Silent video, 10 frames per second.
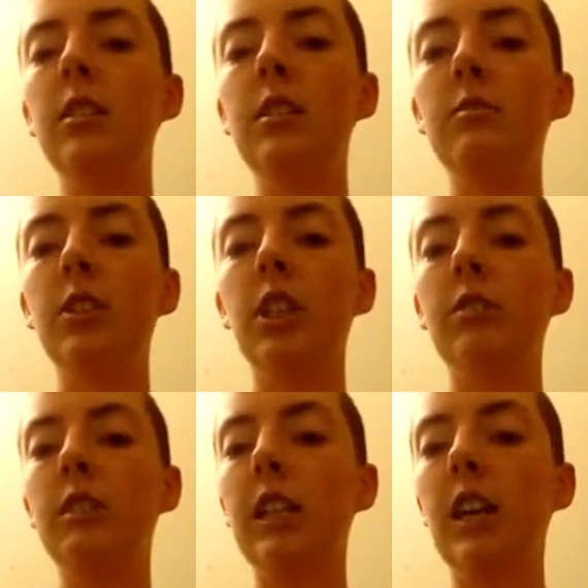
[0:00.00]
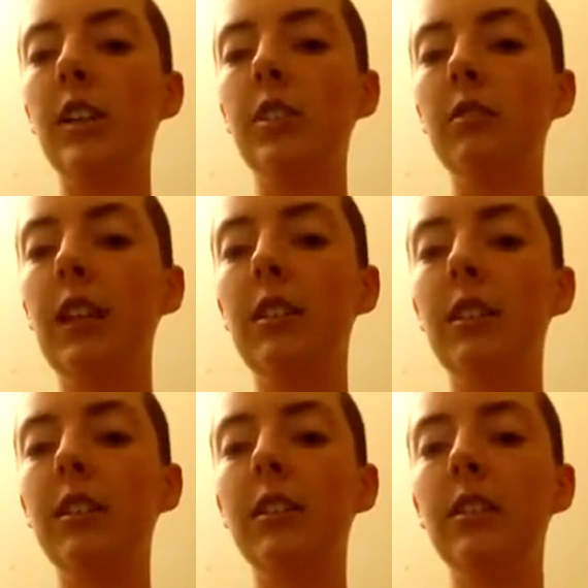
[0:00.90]
in which I was
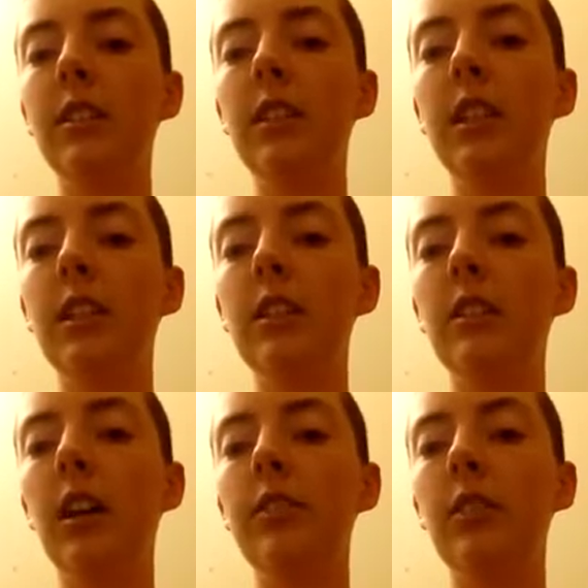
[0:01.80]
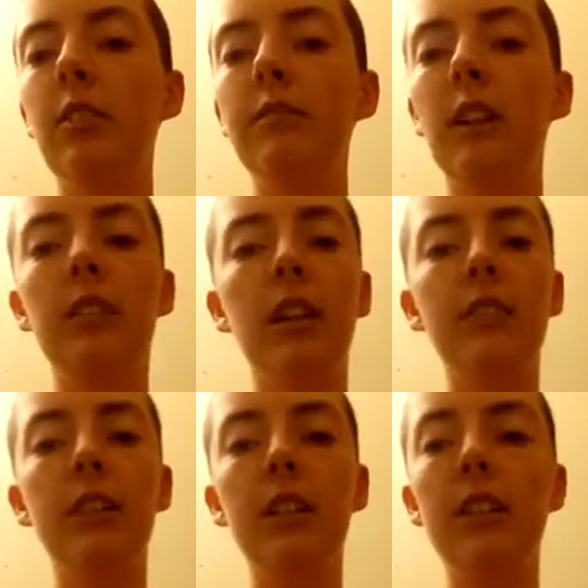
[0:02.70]
incarcerated, did not know if I would
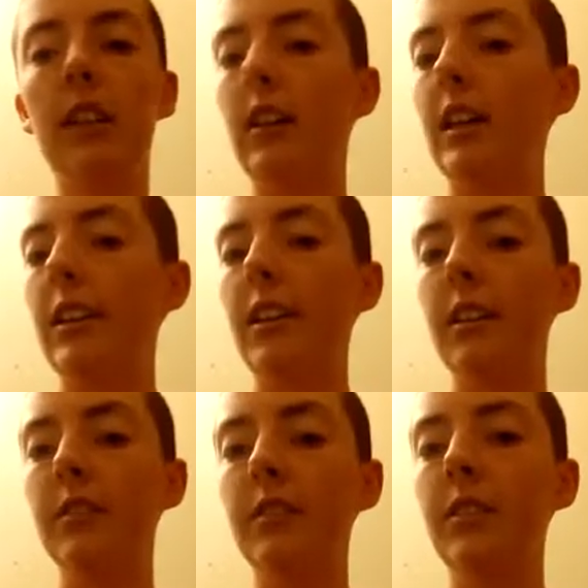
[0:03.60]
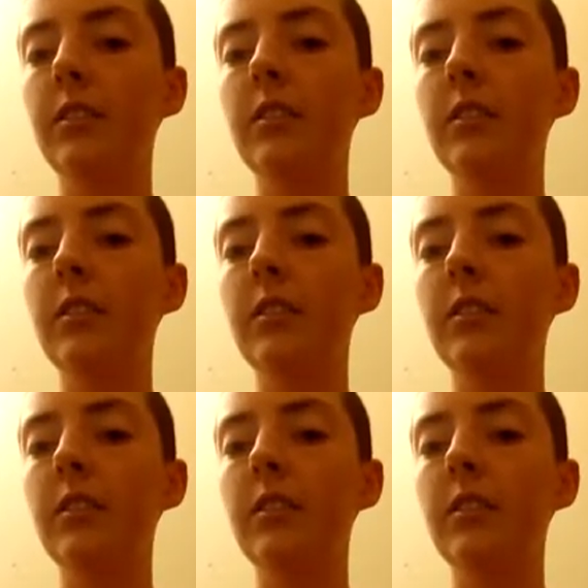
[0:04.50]
ever see daylight again.